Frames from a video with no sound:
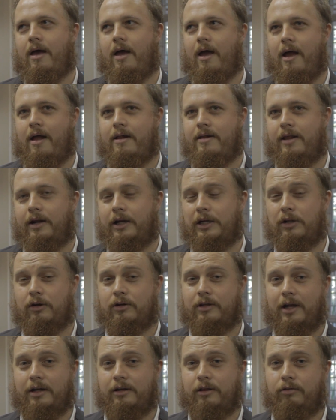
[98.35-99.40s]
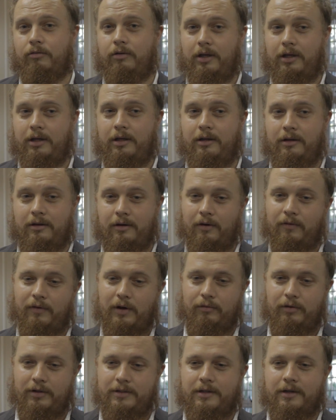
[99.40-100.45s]
And then it looked at 3 of our
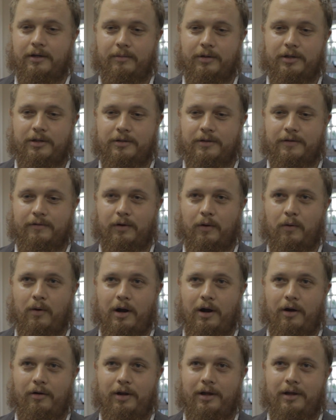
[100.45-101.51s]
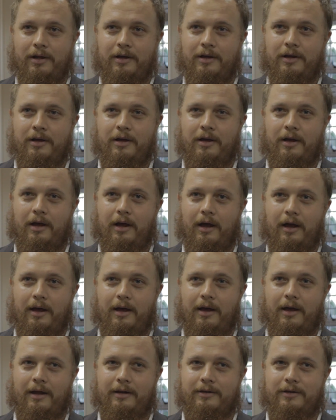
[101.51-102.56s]
recent commissions of inquiry
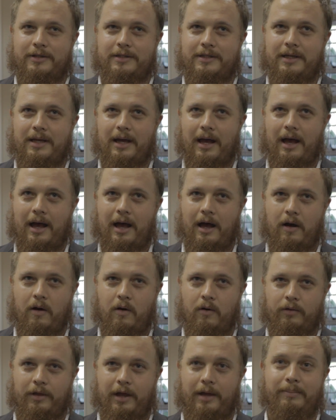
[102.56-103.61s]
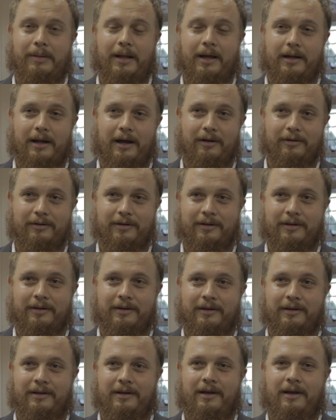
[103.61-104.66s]
to see how they played out.
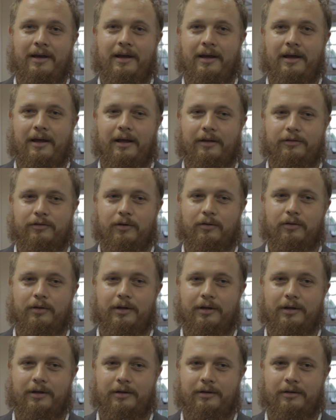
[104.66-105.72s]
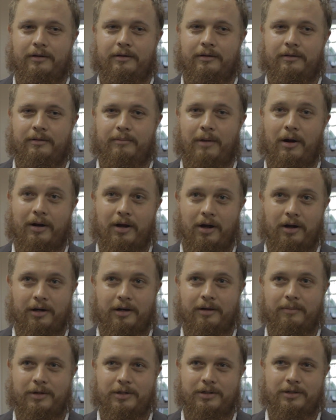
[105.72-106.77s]
So the Marikana
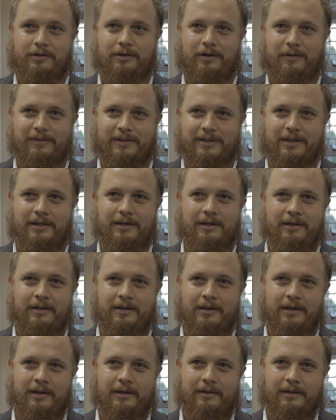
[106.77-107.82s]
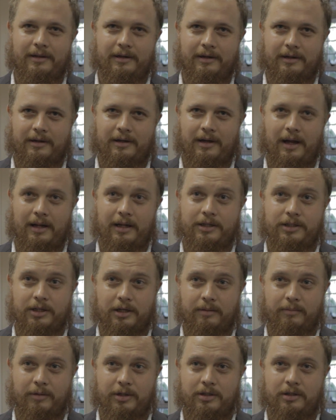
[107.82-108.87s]
Commission, obviously, the Khayelitsha
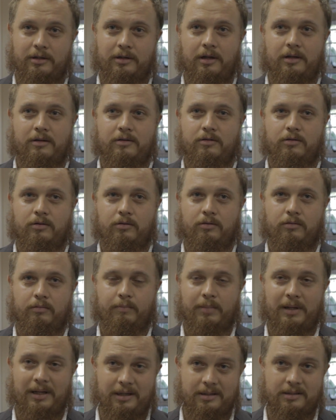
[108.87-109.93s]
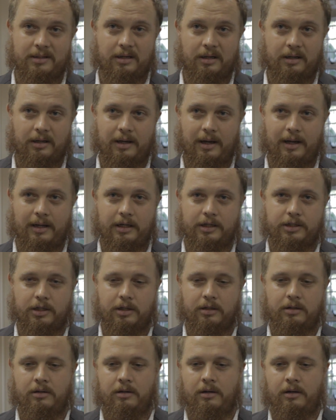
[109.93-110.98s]
Commission into policing in
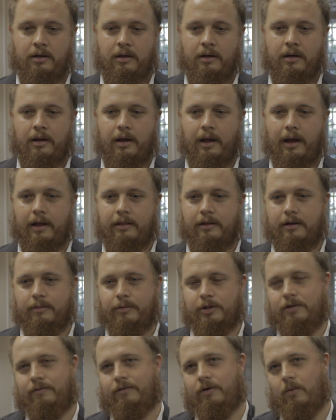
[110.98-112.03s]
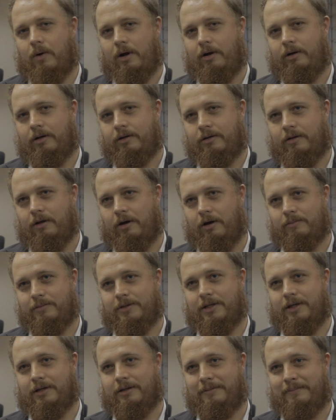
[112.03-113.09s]
Khayelitsha, and the Commission of Inquiry into the arms
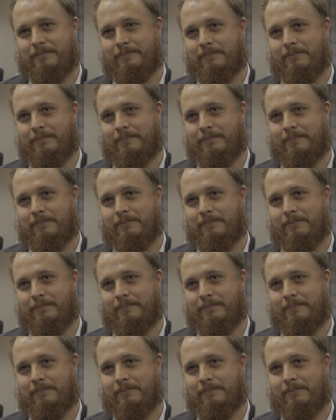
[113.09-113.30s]
deal.